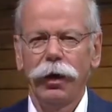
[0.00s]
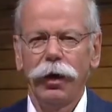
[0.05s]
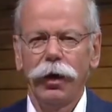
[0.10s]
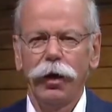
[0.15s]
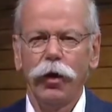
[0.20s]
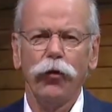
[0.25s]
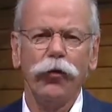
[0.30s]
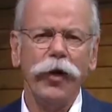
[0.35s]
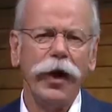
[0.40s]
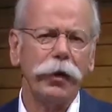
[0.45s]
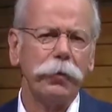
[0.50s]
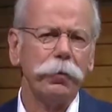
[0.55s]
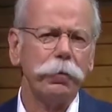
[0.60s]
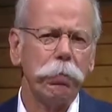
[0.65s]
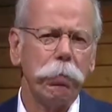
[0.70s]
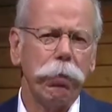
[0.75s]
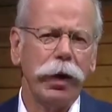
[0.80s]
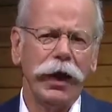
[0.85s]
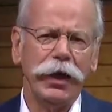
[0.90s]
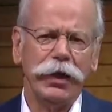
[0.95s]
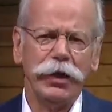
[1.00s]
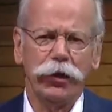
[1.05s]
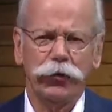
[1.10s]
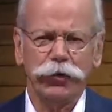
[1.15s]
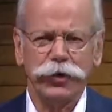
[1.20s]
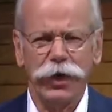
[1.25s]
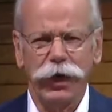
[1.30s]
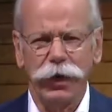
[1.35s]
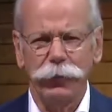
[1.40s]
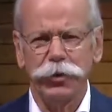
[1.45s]
You've had plenty of
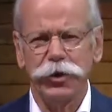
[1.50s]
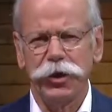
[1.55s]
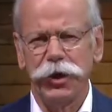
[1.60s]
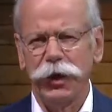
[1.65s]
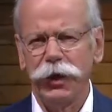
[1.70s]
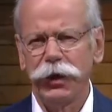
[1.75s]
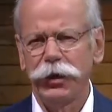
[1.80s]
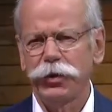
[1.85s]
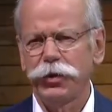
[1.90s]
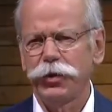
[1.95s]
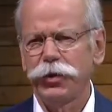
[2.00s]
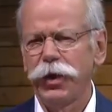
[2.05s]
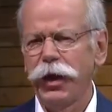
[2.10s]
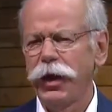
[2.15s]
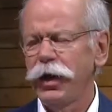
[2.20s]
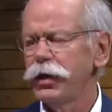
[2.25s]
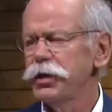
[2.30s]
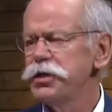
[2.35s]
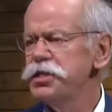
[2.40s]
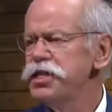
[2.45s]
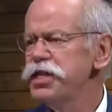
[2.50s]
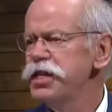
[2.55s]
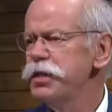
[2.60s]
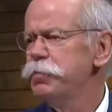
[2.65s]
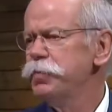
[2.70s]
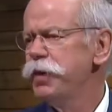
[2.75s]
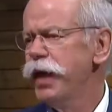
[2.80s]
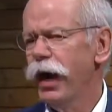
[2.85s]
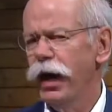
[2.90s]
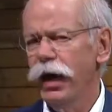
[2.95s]
time today to take a
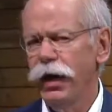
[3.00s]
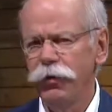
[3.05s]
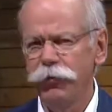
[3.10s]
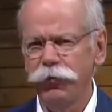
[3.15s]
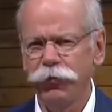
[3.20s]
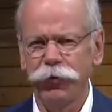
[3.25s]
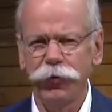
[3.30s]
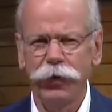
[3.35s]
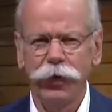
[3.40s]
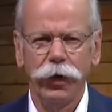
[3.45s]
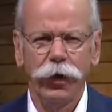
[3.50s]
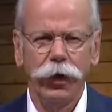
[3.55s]
deep dive